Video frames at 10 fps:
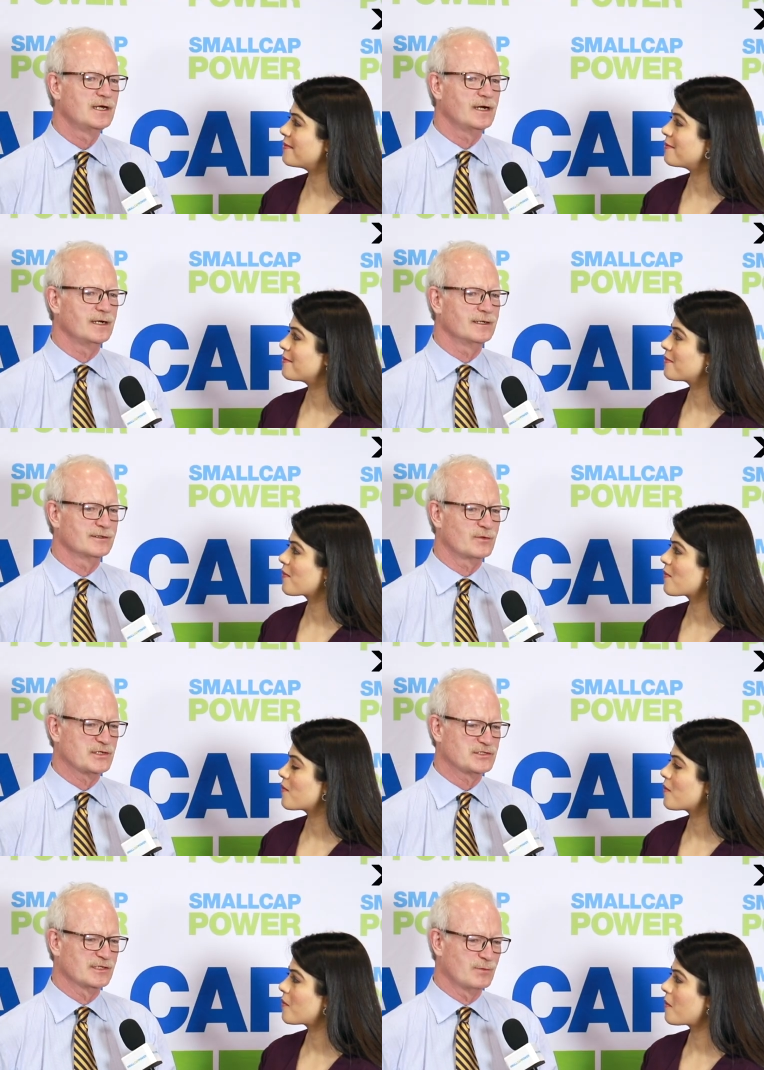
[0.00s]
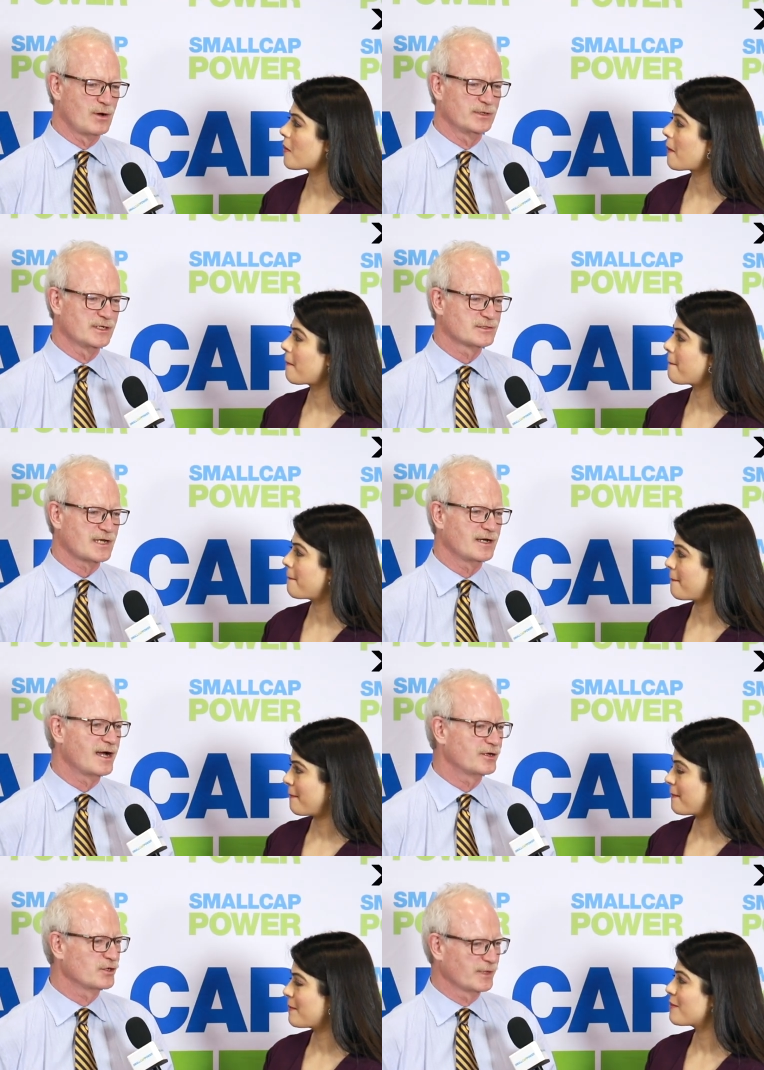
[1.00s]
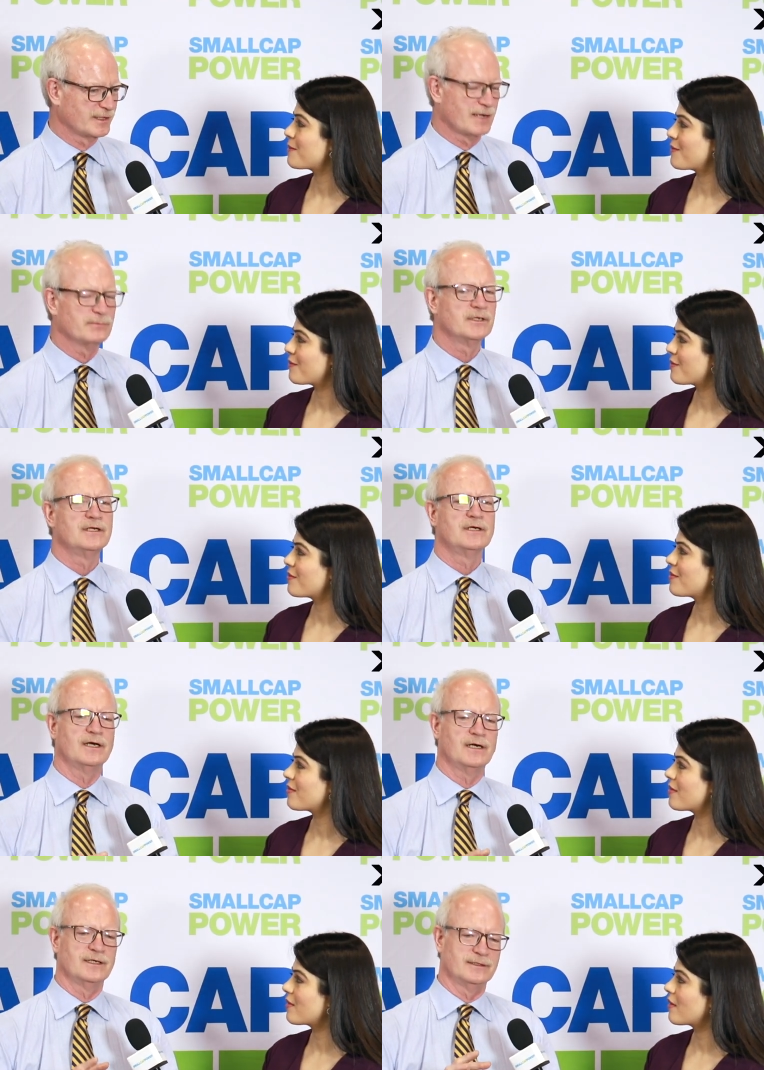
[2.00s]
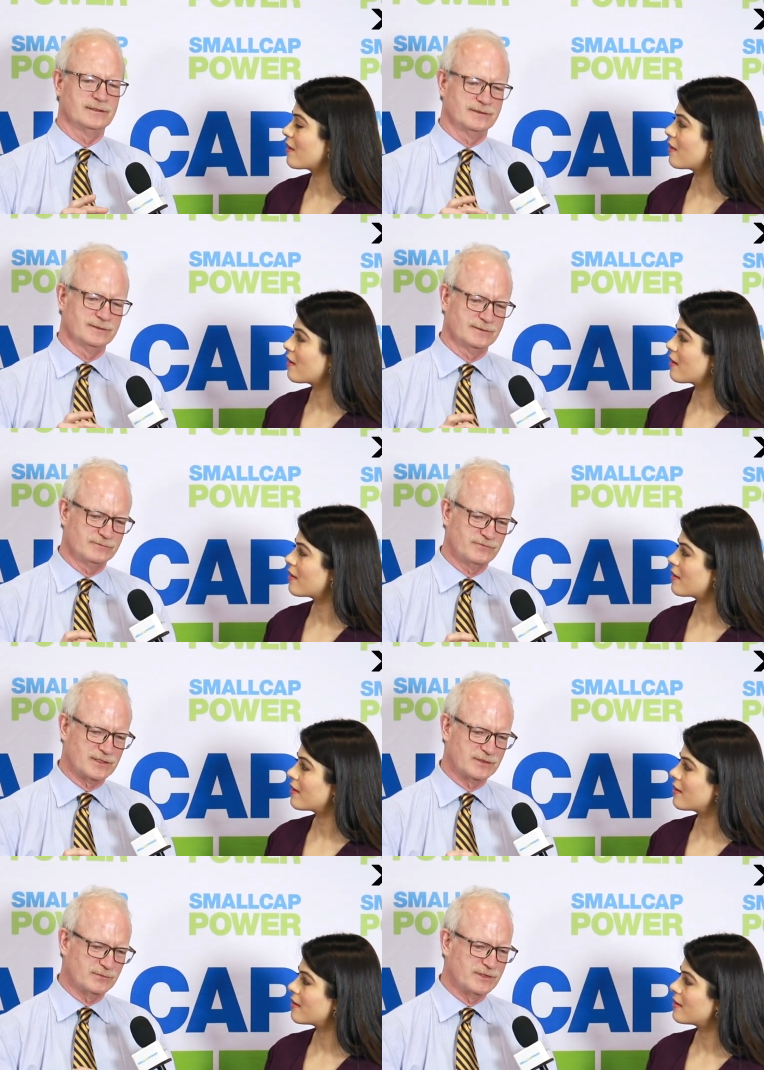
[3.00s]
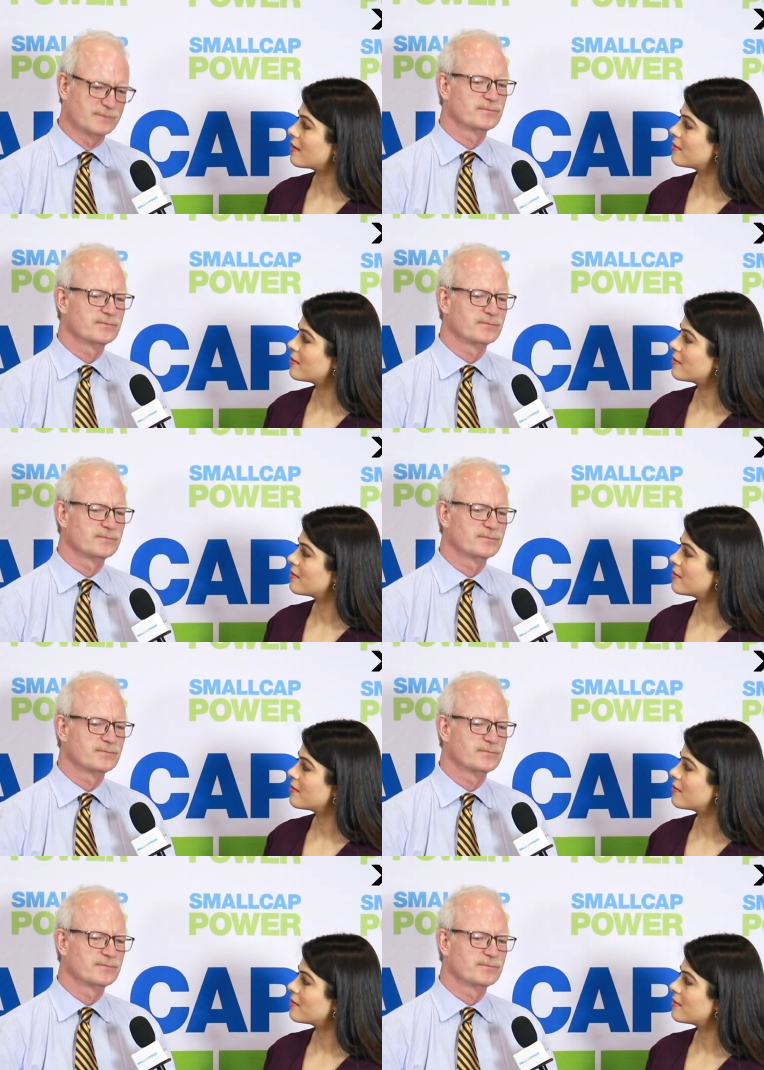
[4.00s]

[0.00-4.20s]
Speaker 1: Uh, the question at the moment is uh, how do you end up uh, effectively